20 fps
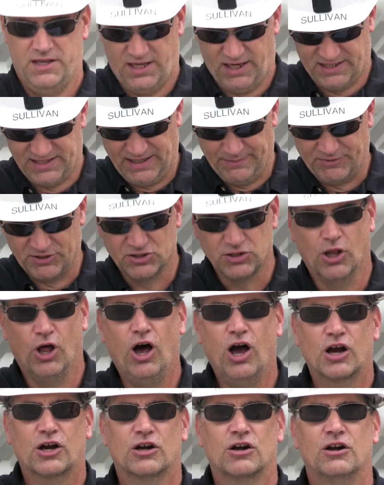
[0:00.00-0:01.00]
except it's
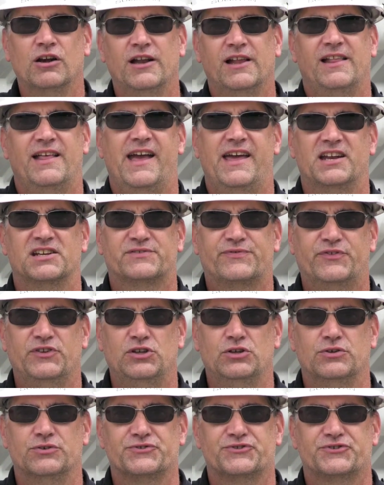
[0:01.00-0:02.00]
longer and it's
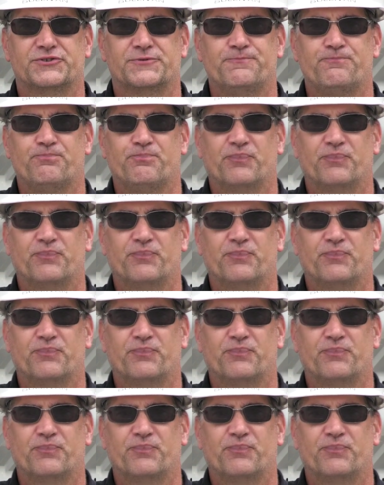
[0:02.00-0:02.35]
fused.